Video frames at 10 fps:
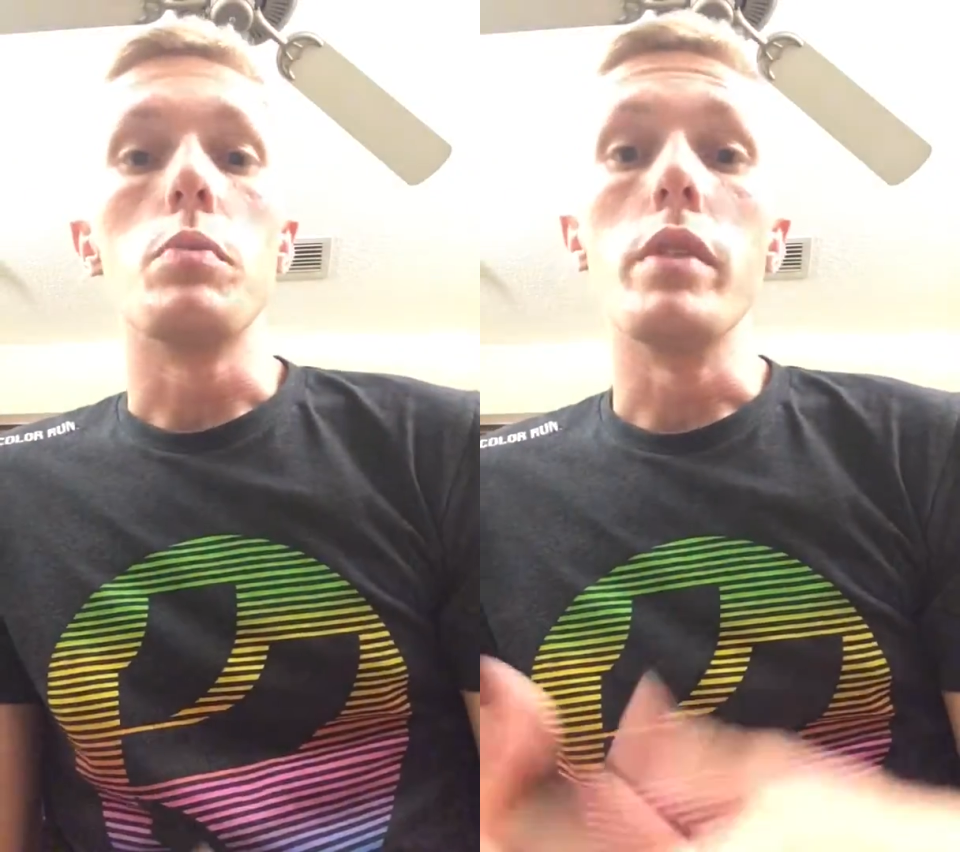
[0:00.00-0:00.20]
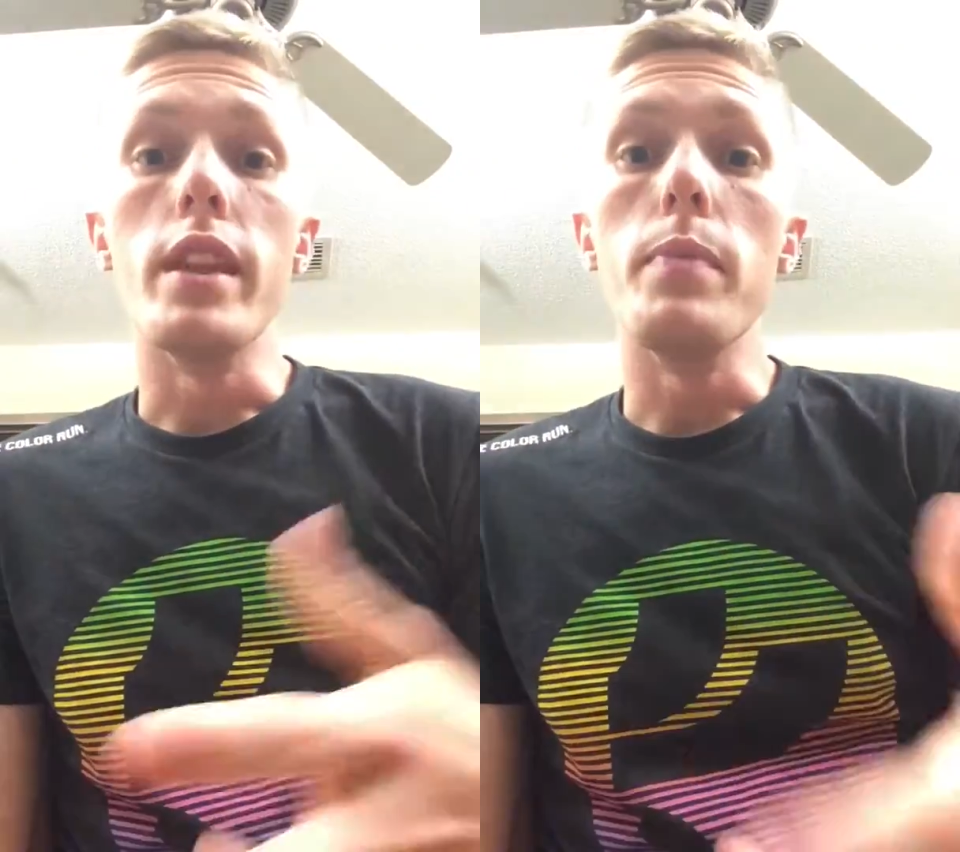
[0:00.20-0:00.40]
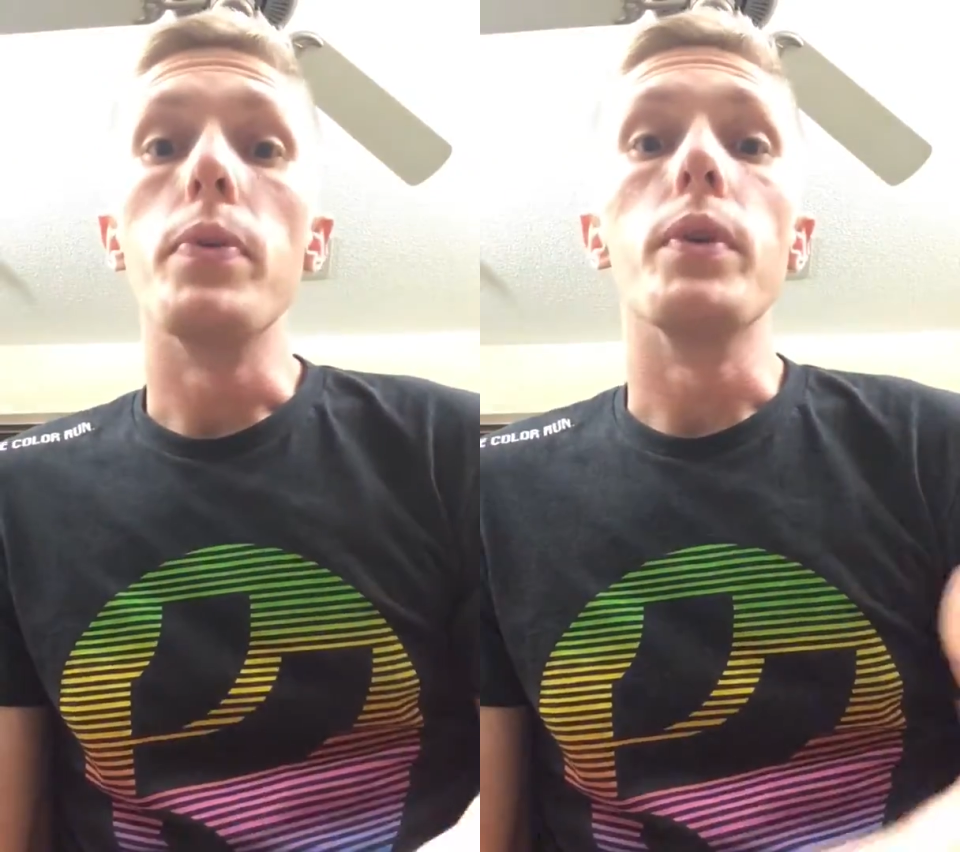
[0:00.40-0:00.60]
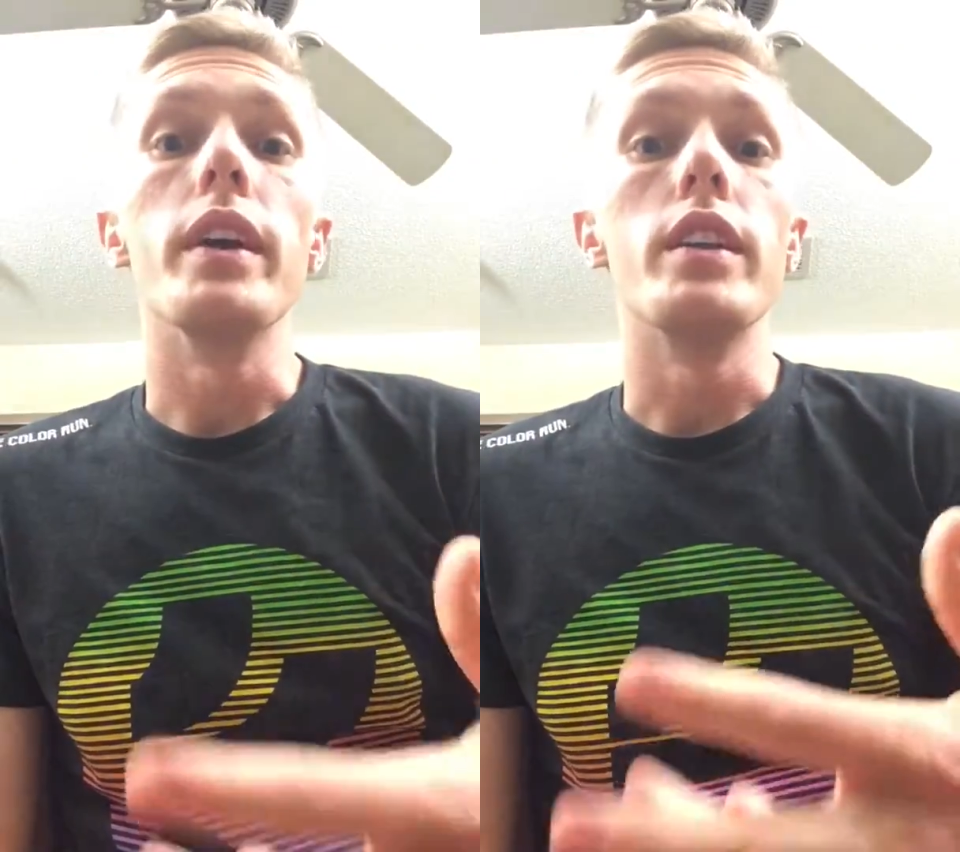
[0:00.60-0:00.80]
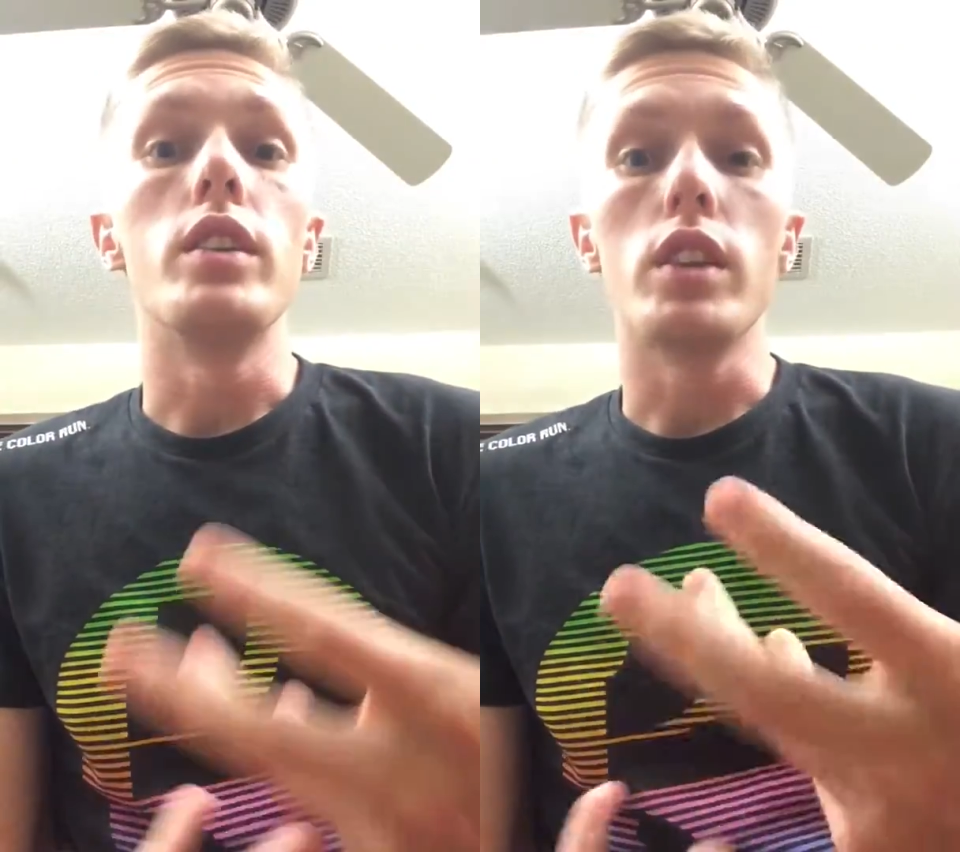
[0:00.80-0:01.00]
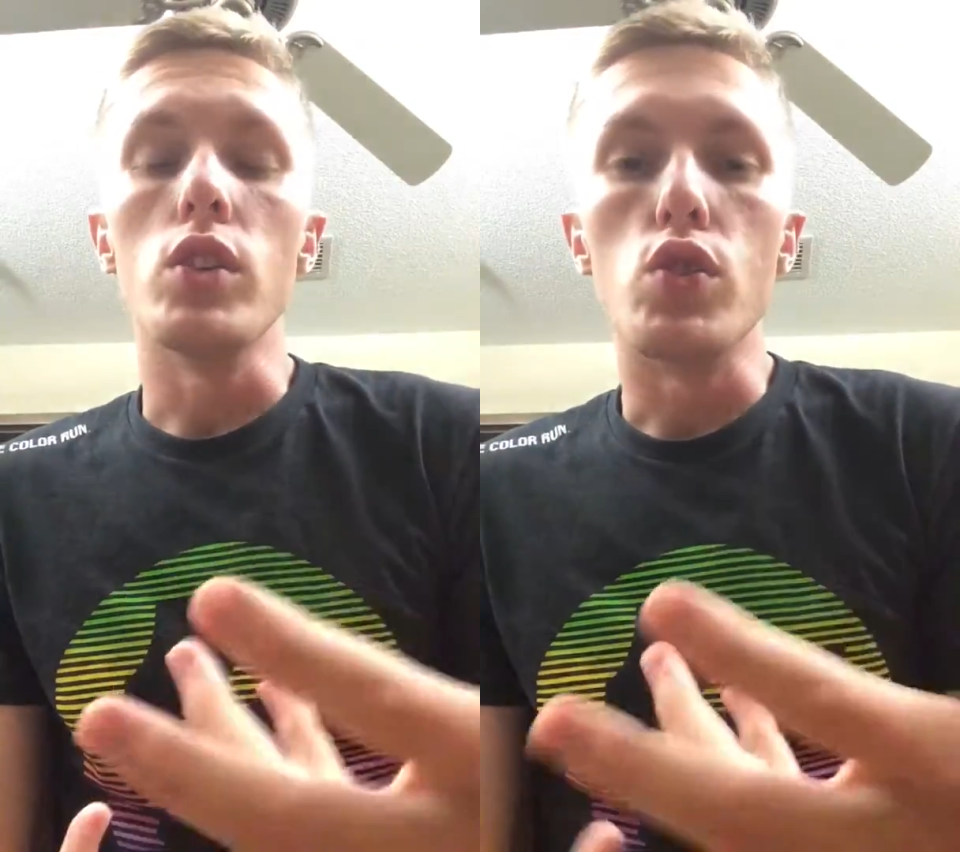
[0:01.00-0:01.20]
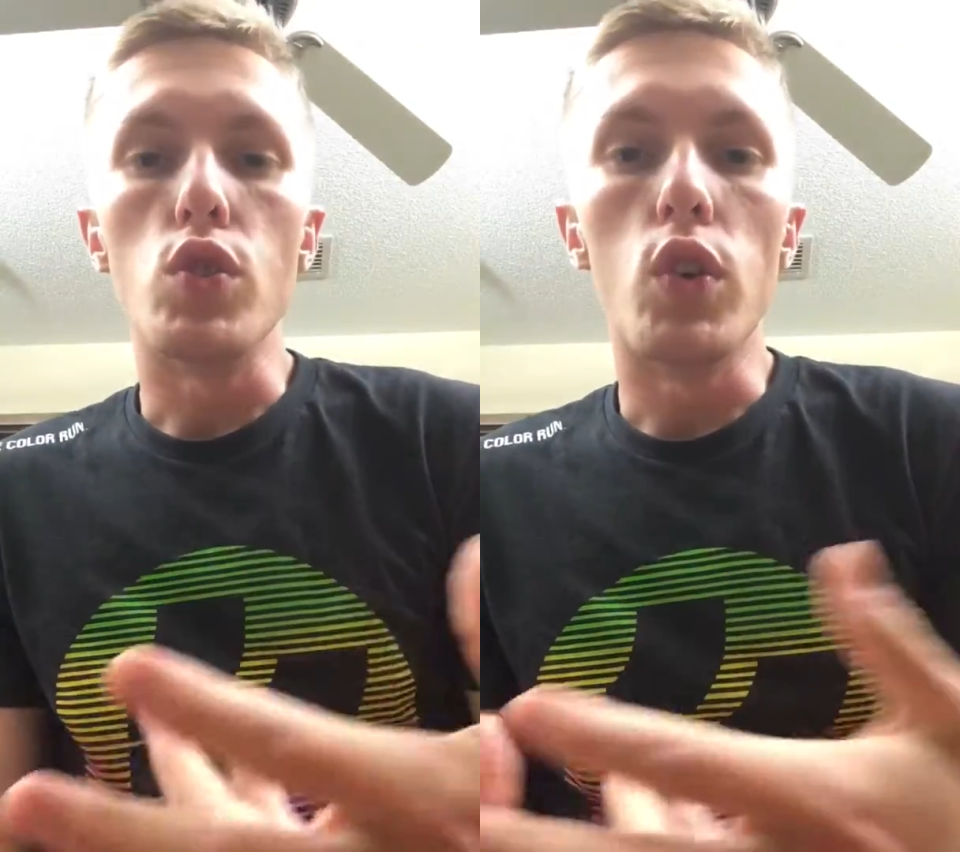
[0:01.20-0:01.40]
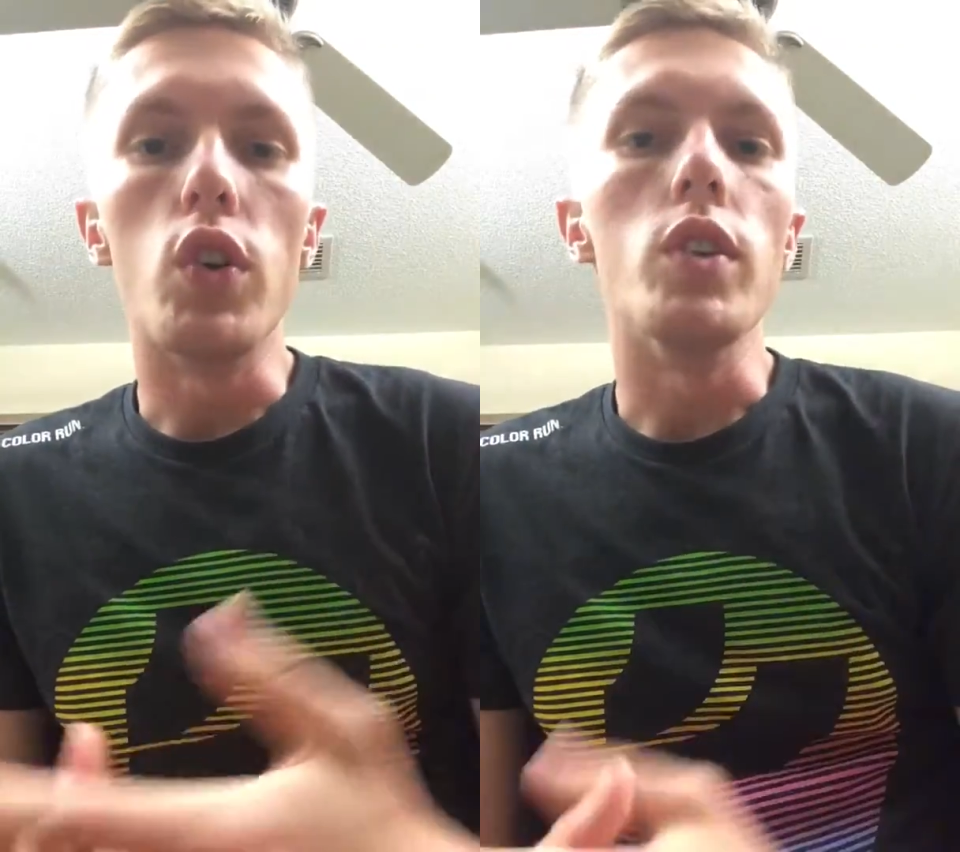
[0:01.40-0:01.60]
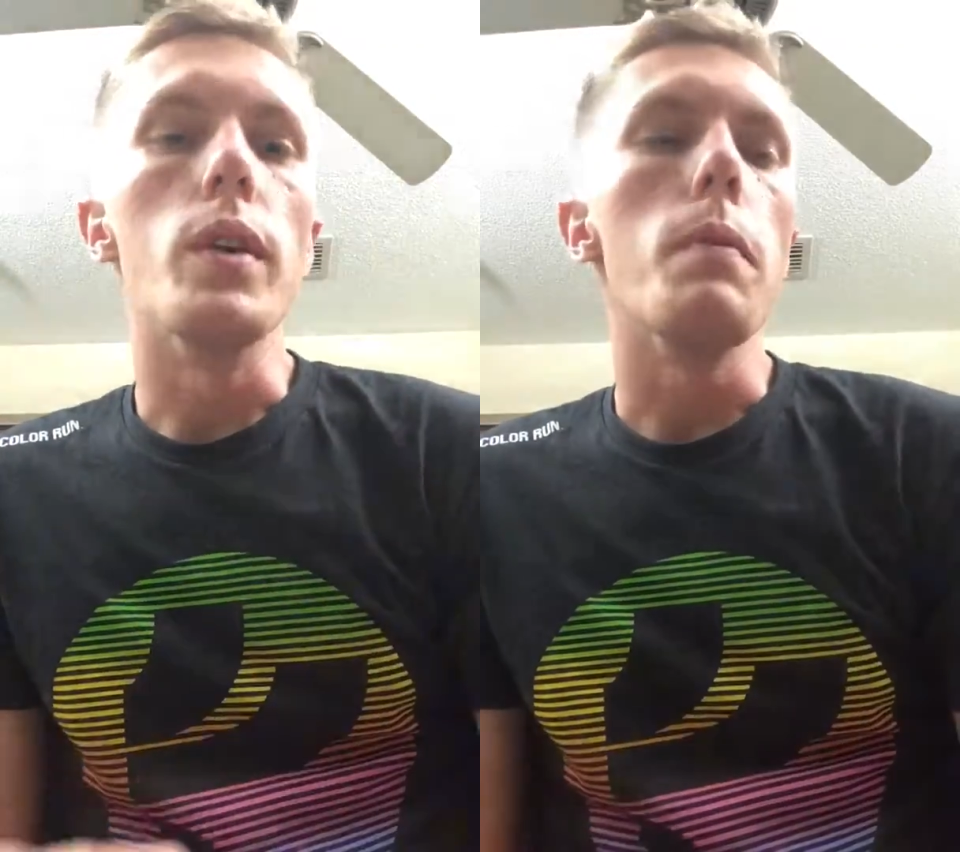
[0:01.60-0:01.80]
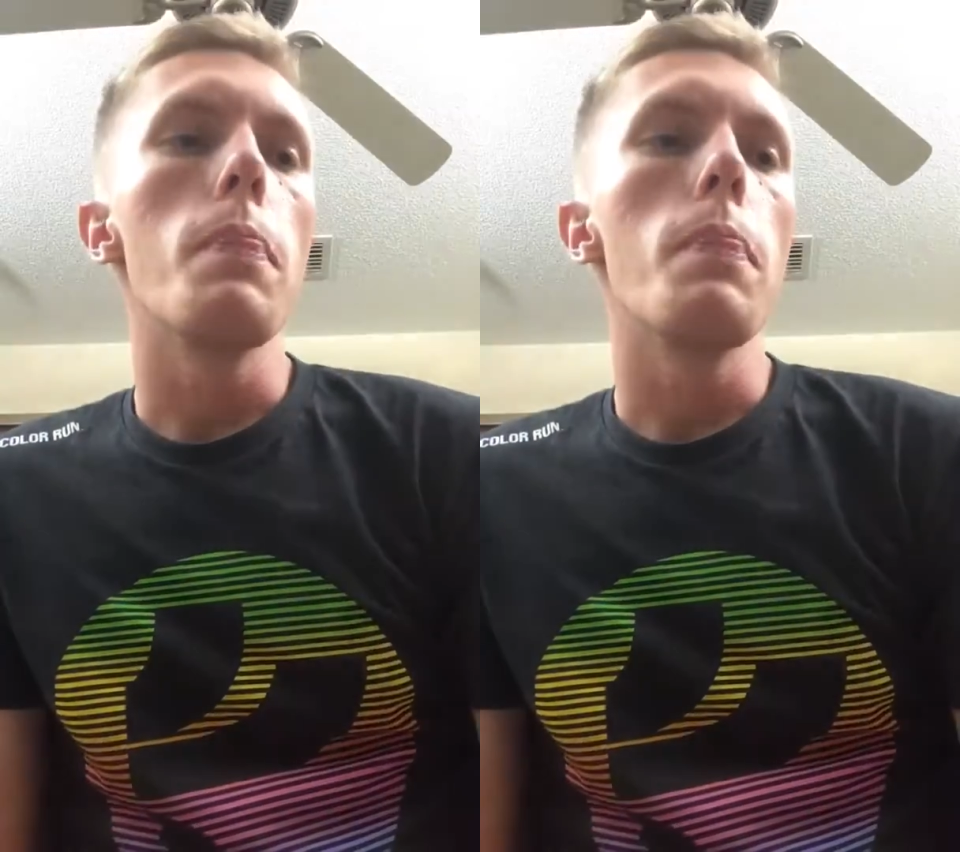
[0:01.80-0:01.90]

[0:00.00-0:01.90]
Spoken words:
manipulate it or control it.